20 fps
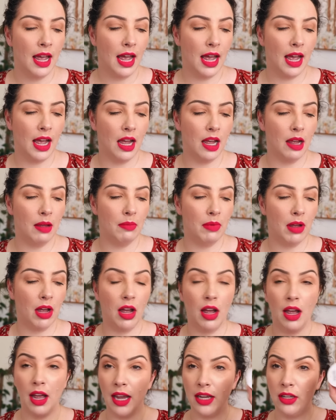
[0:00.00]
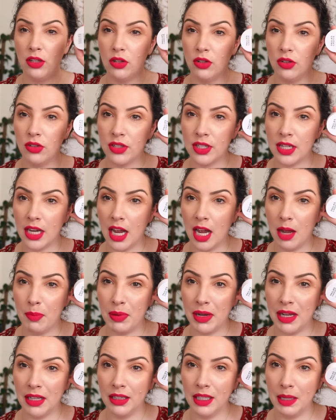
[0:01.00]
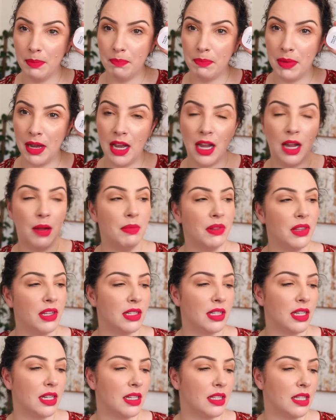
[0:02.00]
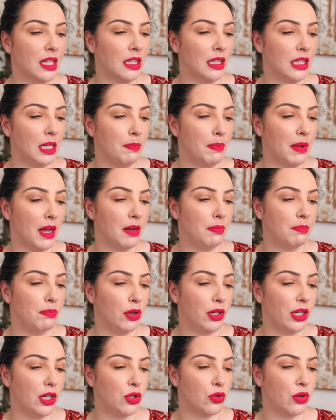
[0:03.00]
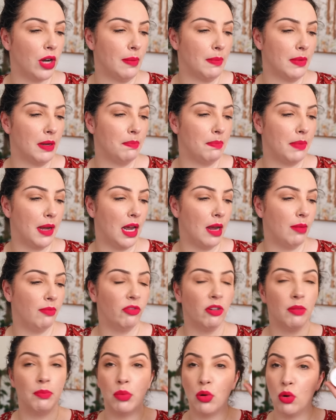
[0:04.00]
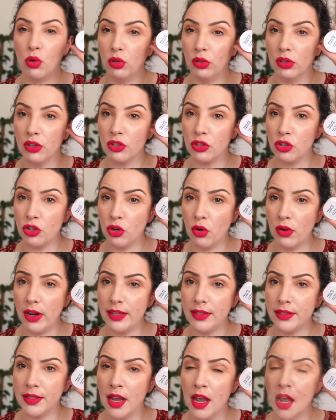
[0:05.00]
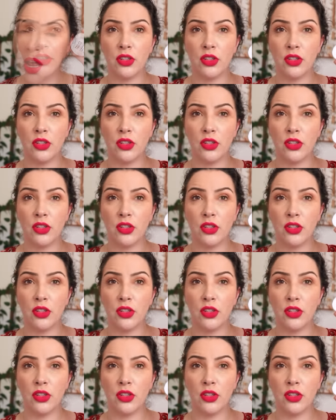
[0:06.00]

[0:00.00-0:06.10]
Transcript: I used up a lip balm. This is the lip and body treatment balm from Paula's Choice.